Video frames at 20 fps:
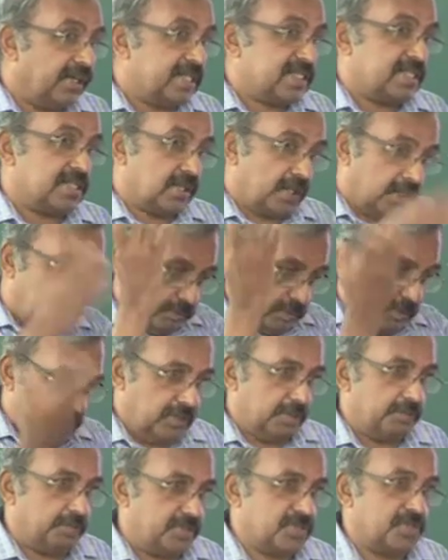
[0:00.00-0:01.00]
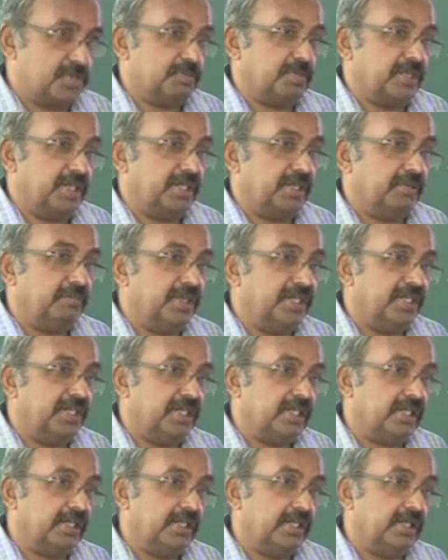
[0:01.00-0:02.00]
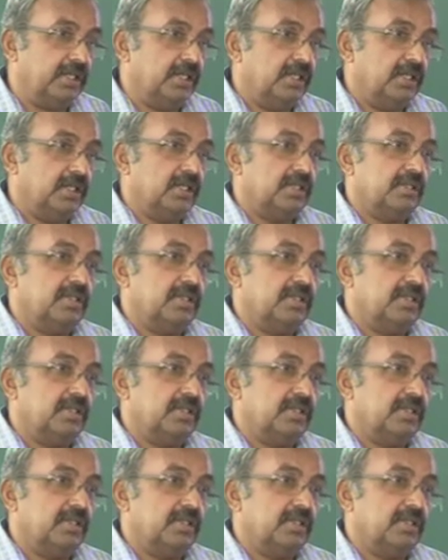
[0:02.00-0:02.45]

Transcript: less soluble, will precipitate immediately.